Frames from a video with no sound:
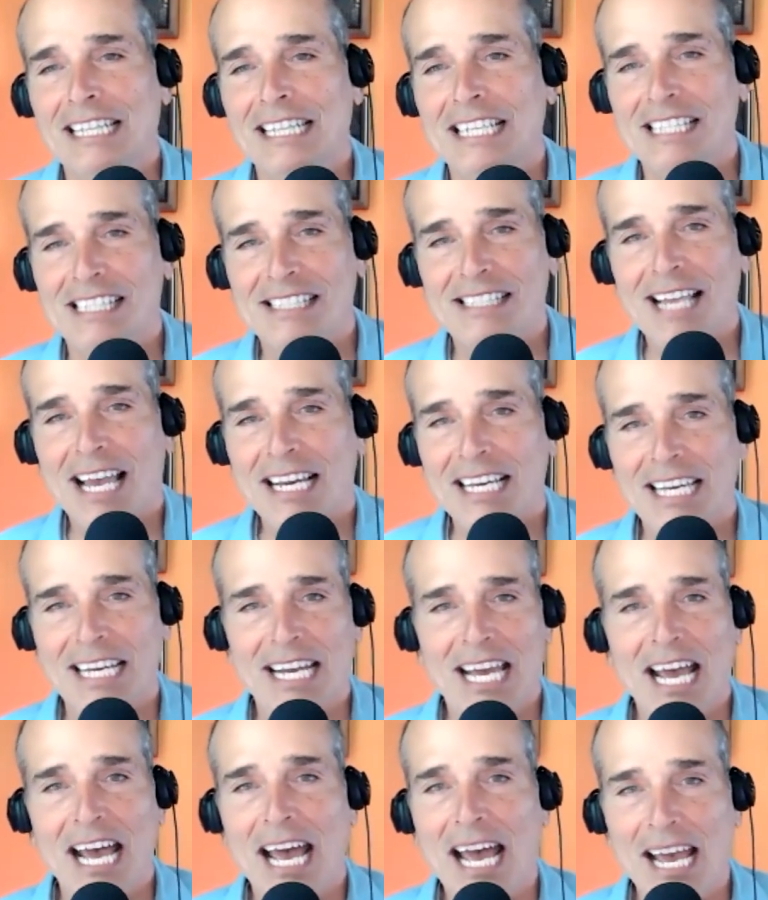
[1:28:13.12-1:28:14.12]
the
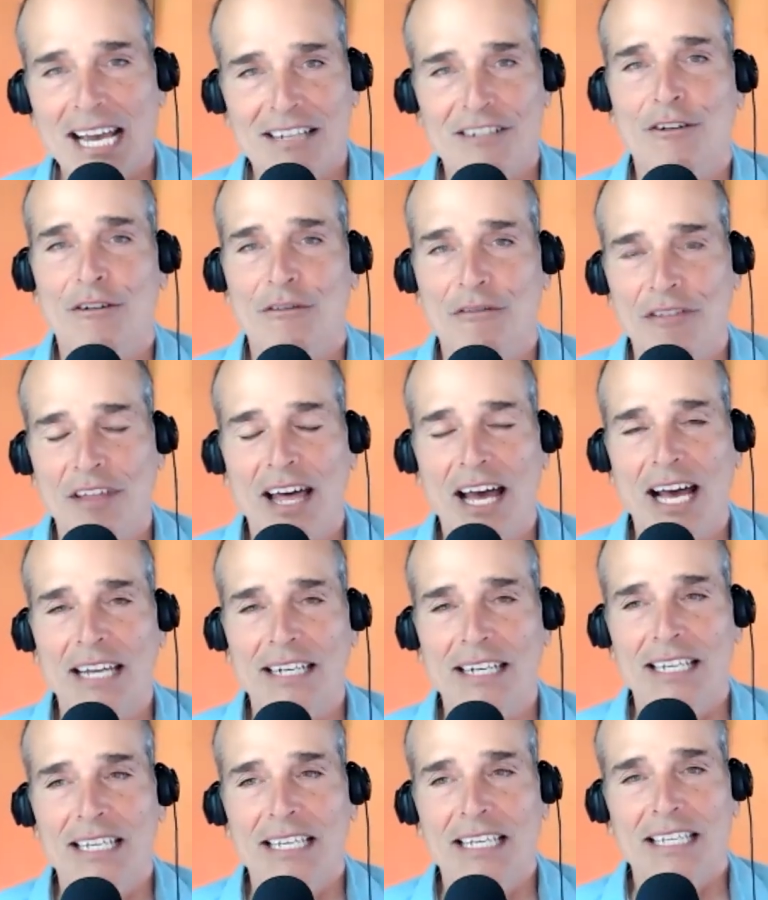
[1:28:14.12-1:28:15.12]
second act of
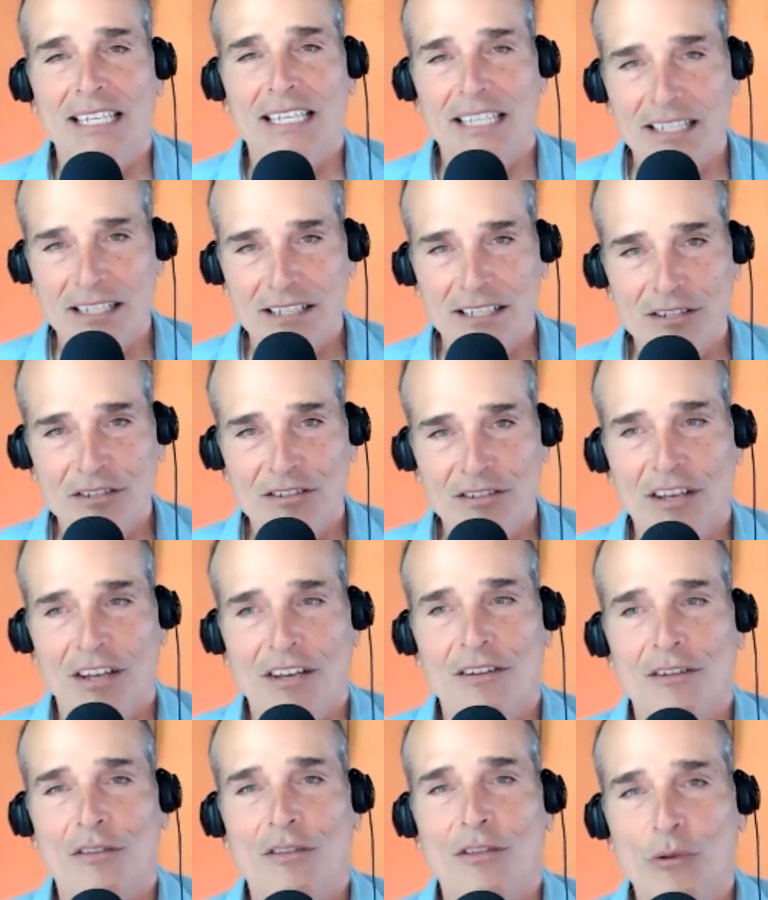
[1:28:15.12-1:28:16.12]
that is
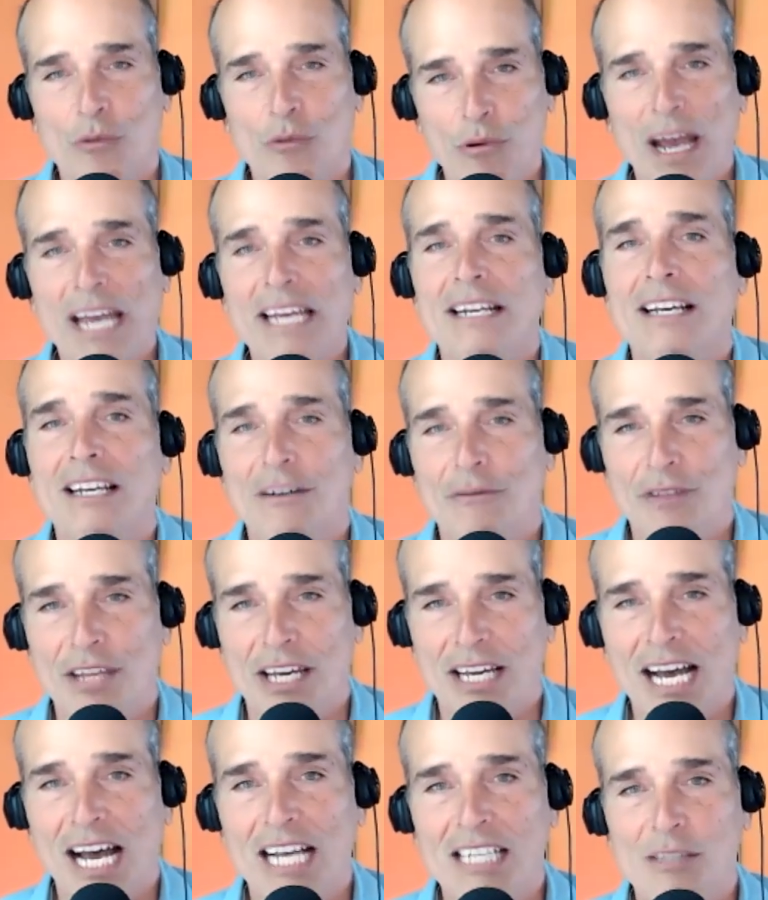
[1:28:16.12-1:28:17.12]
the writing of
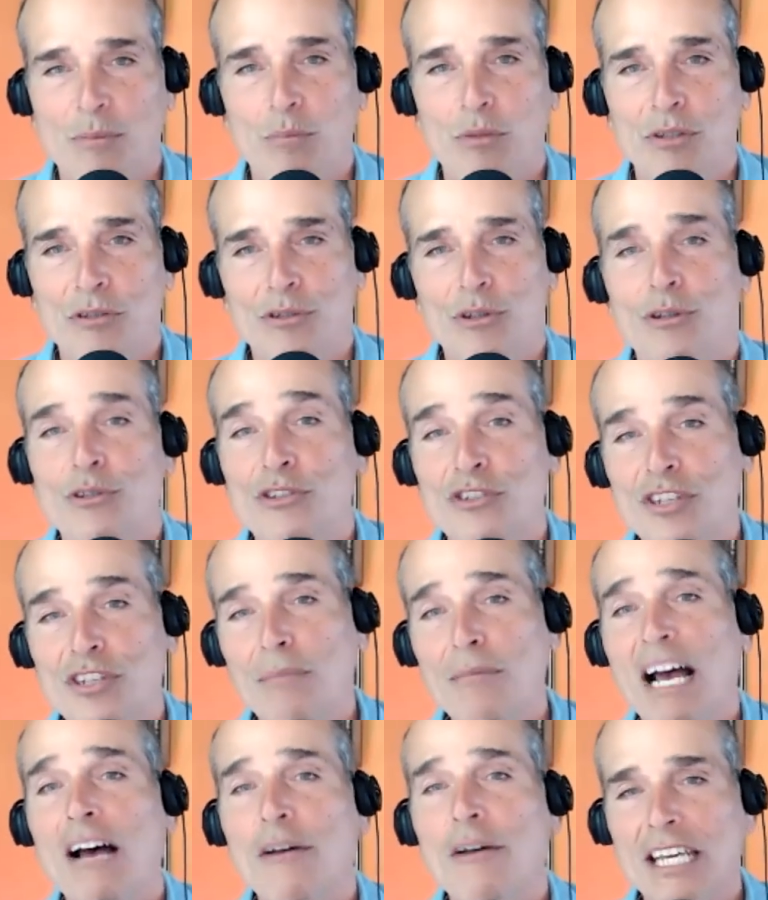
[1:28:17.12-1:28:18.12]
the Gospels or
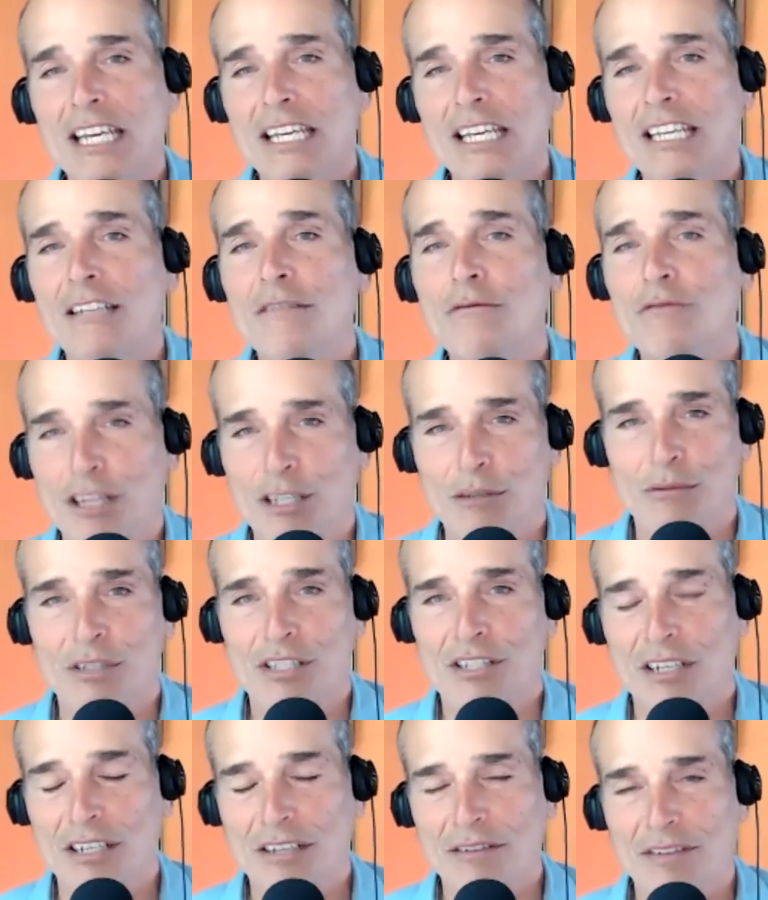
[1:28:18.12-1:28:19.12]
somehow the
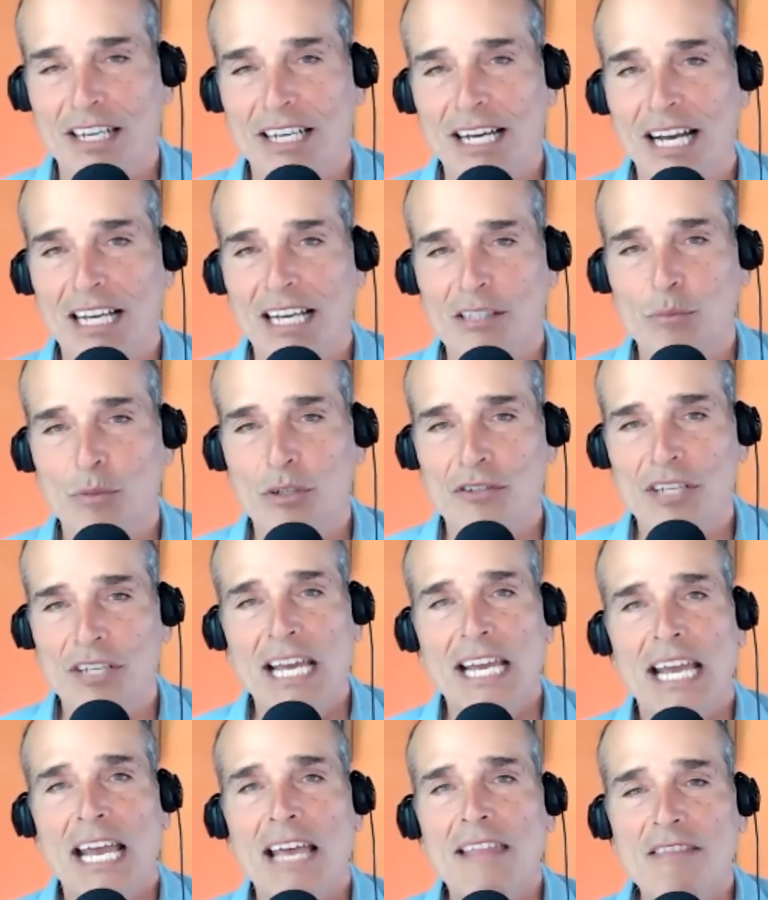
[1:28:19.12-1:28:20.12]
influencing of the Gospels.
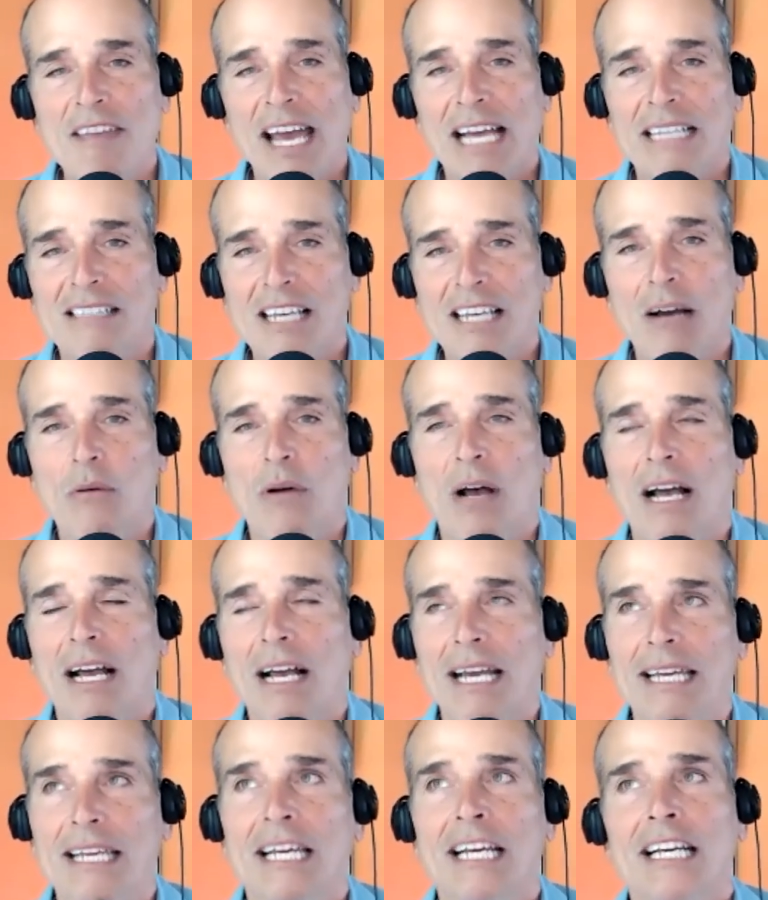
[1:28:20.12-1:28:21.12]
And that's how
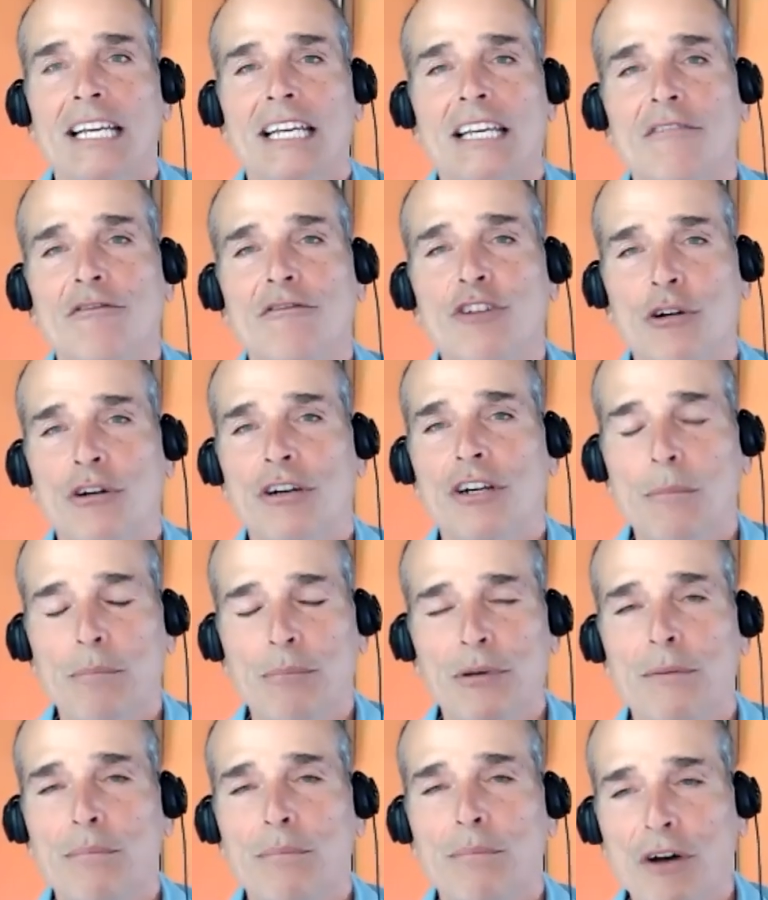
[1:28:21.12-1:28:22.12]
I, if you're going
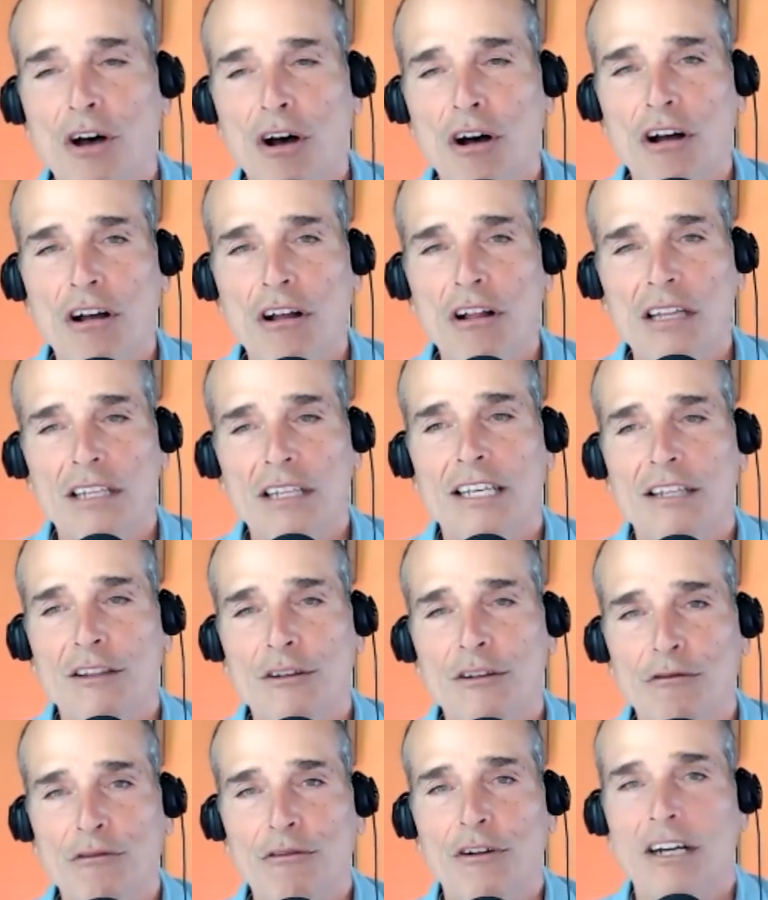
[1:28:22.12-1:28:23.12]
to put Paul
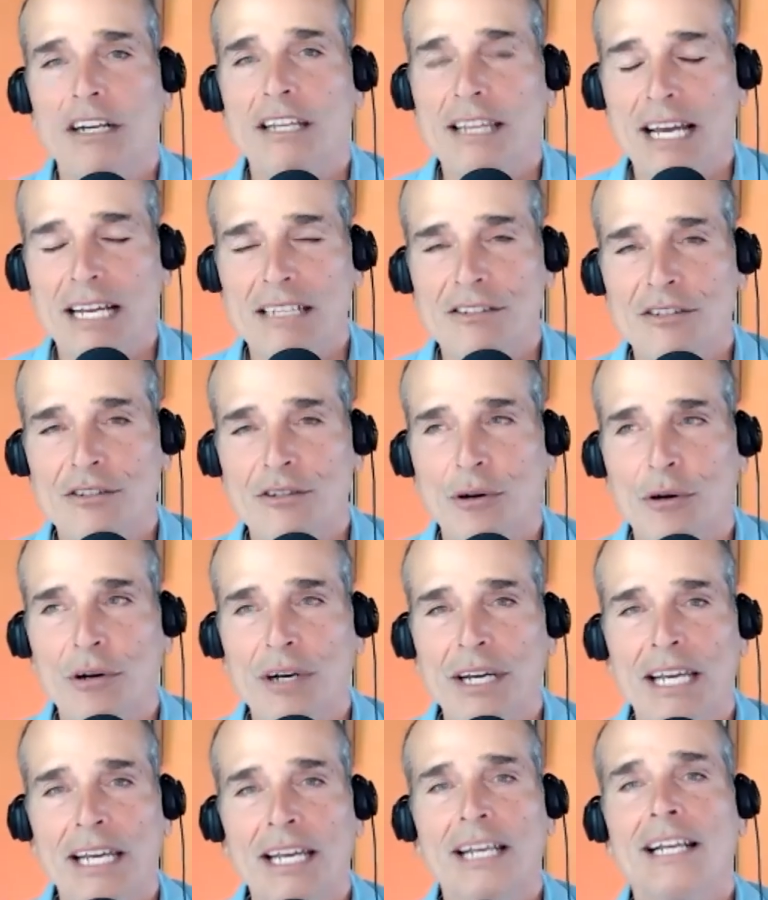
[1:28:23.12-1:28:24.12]
in the front of that
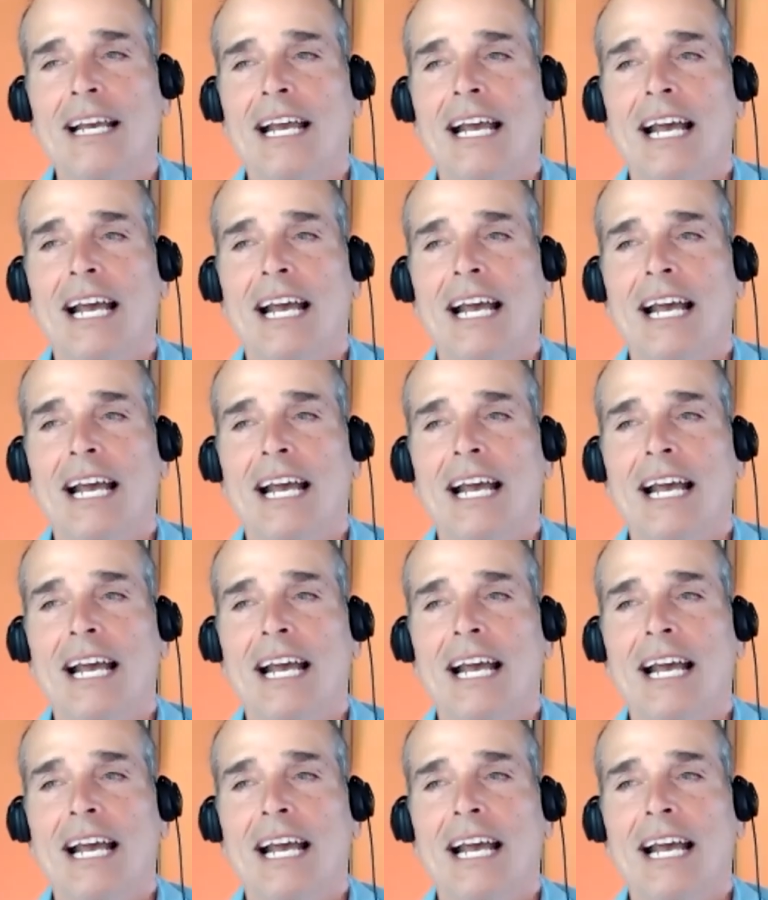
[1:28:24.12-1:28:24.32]
story,